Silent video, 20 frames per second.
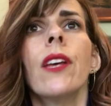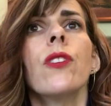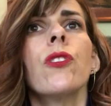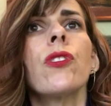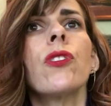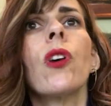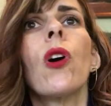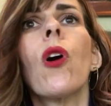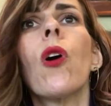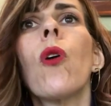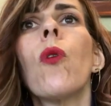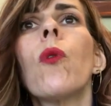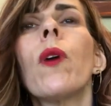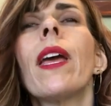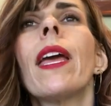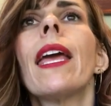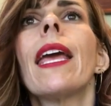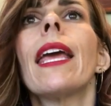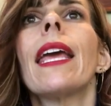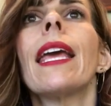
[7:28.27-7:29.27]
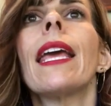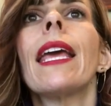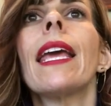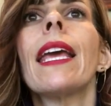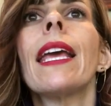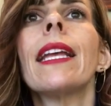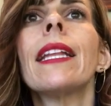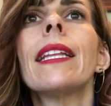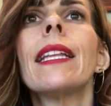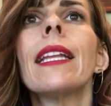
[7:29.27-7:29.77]
So
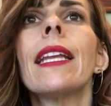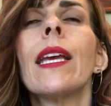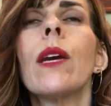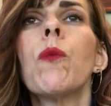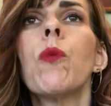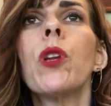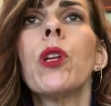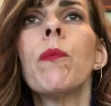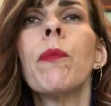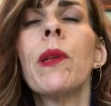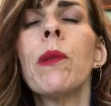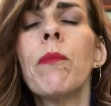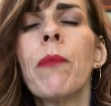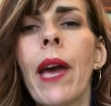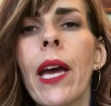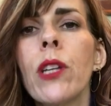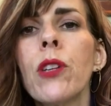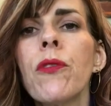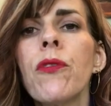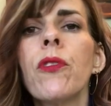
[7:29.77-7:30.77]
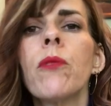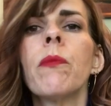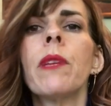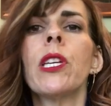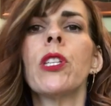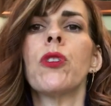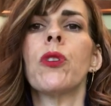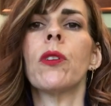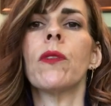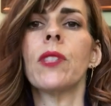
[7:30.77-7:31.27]
it, it would have been better for
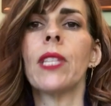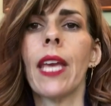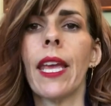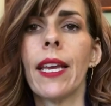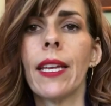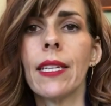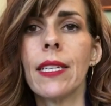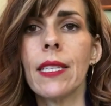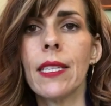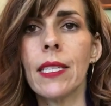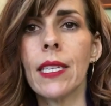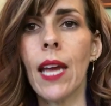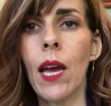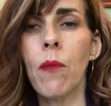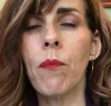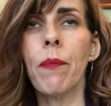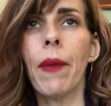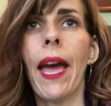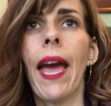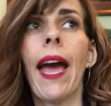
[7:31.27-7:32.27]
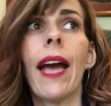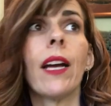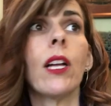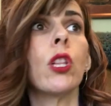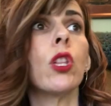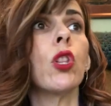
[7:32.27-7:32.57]
me to have taken a step back,